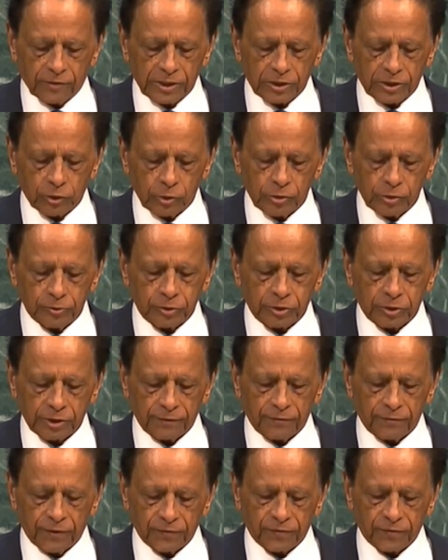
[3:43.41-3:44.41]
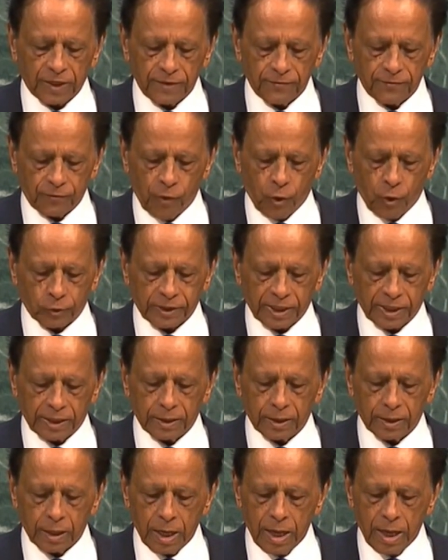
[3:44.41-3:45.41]
of Resolution
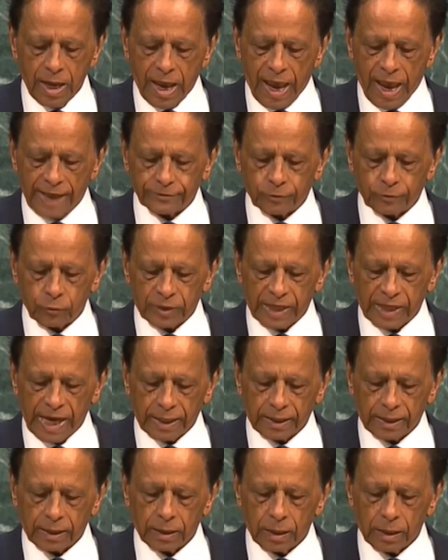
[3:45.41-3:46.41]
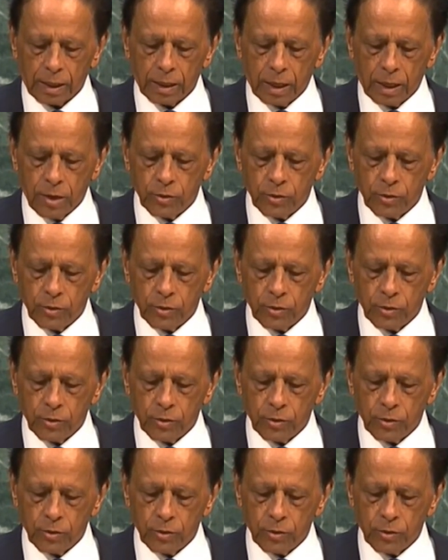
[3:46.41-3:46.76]
1514 and to take